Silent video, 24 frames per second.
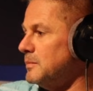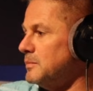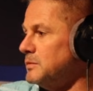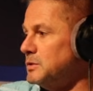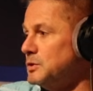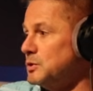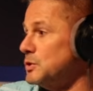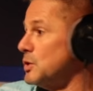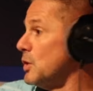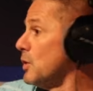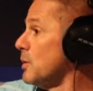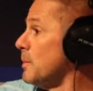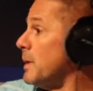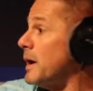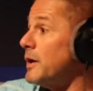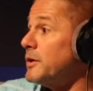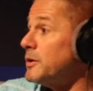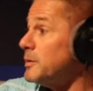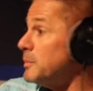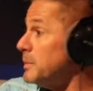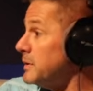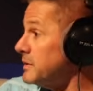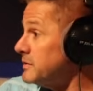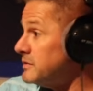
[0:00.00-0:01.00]
You go about
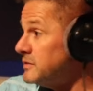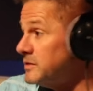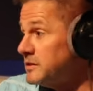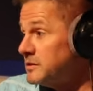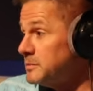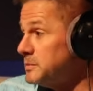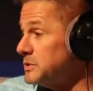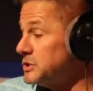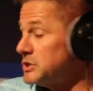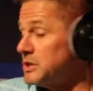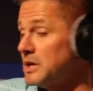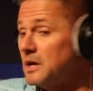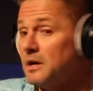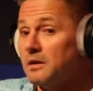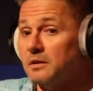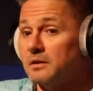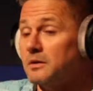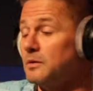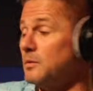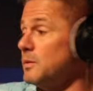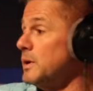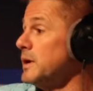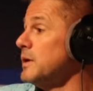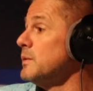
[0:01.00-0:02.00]
your business, Michelle,
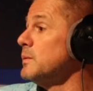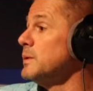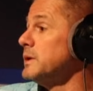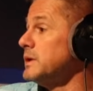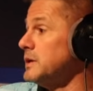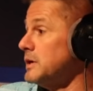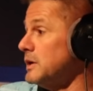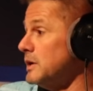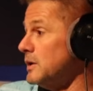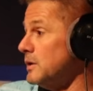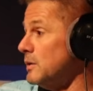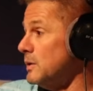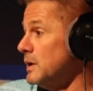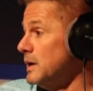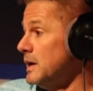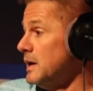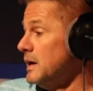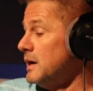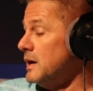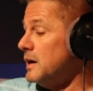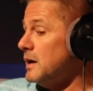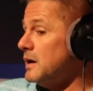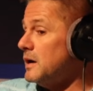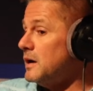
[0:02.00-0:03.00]
and away we go.
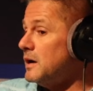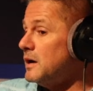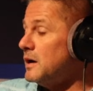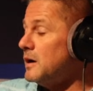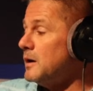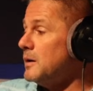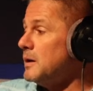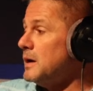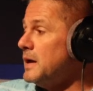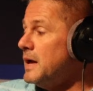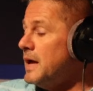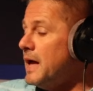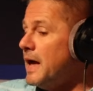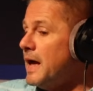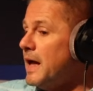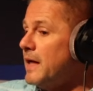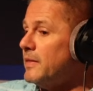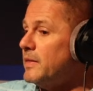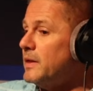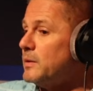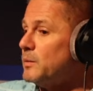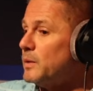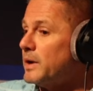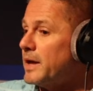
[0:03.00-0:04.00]

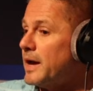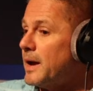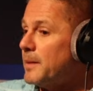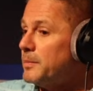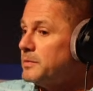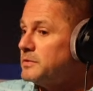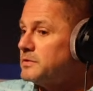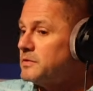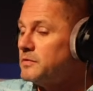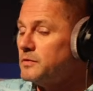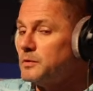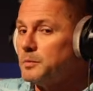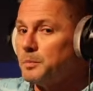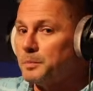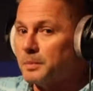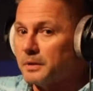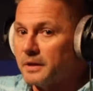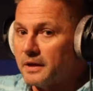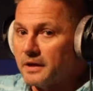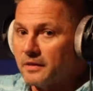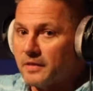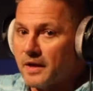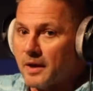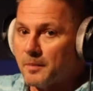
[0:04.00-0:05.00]
And then what happens if you
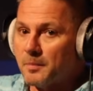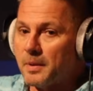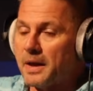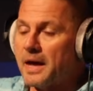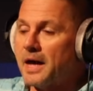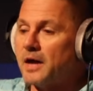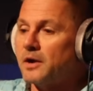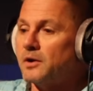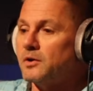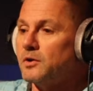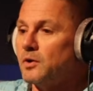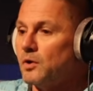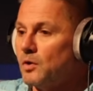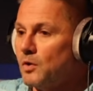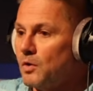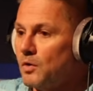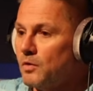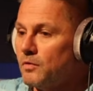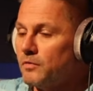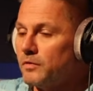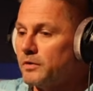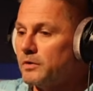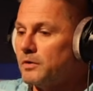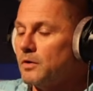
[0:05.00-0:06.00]
play that pattern
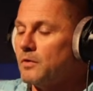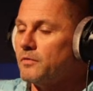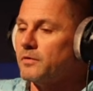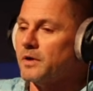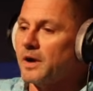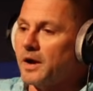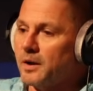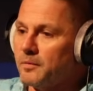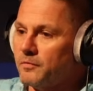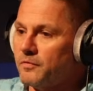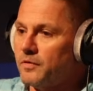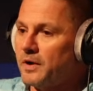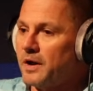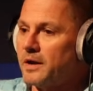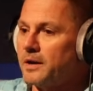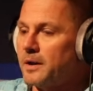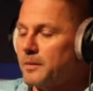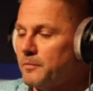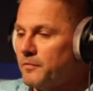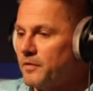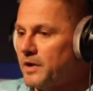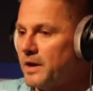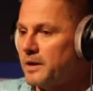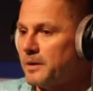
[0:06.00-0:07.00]
over and over, I'm fine,
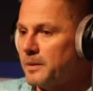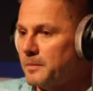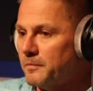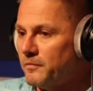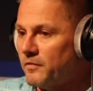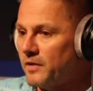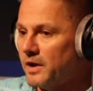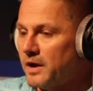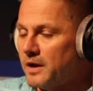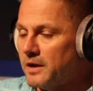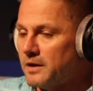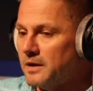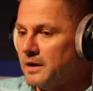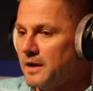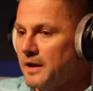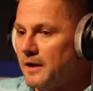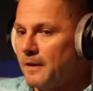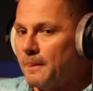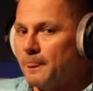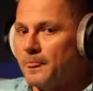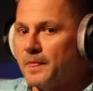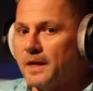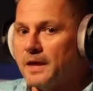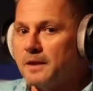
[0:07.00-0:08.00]
I'm fine, I'm fine.
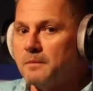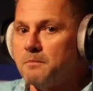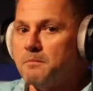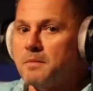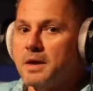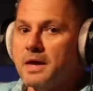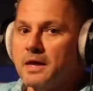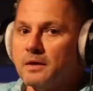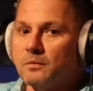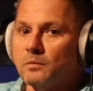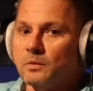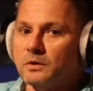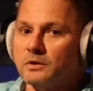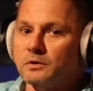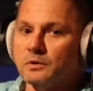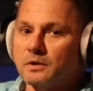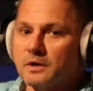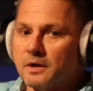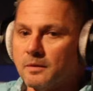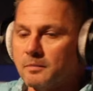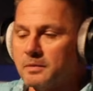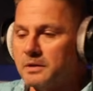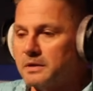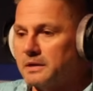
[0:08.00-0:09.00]
Then men, when you
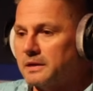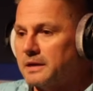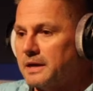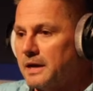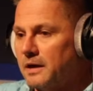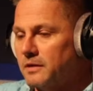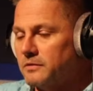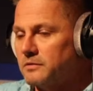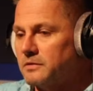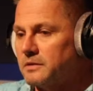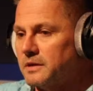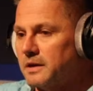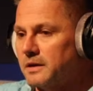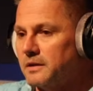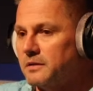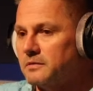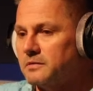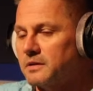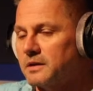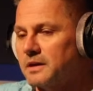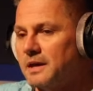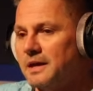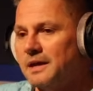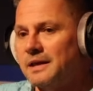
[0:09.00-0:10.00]
come into counseling, I hear
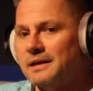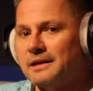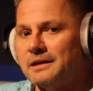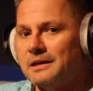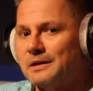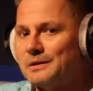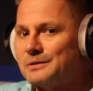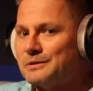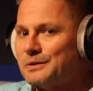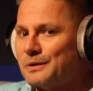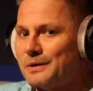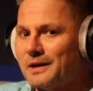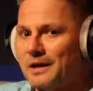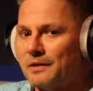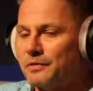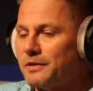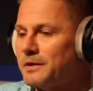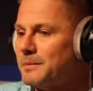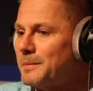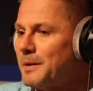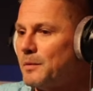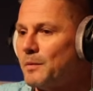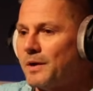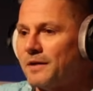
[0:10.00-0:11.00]
it's like, Tony, I don't
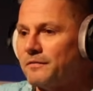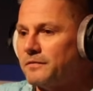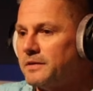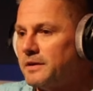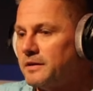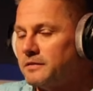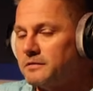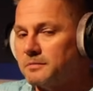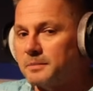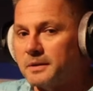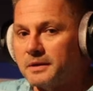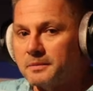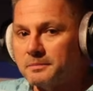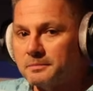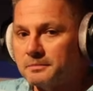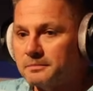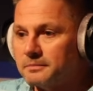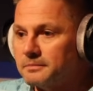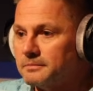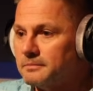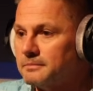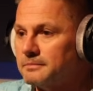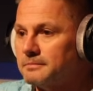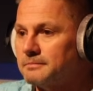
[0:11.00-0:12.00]
think my wife gets me.
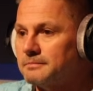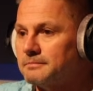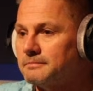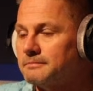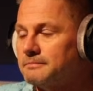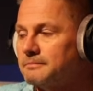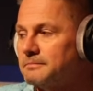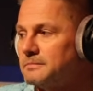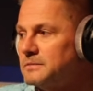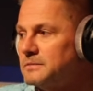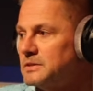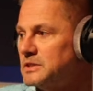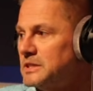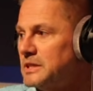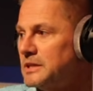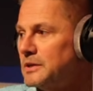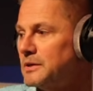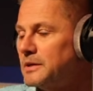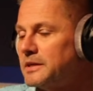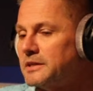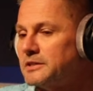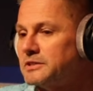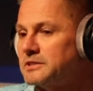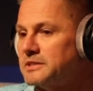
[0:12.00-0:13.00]
She
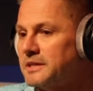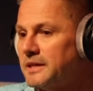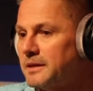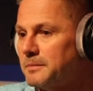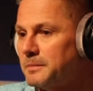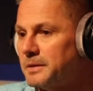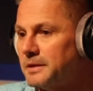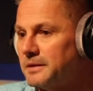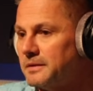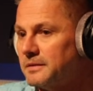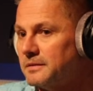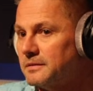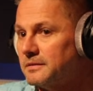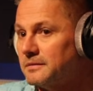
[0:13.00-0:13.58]
don't understand me.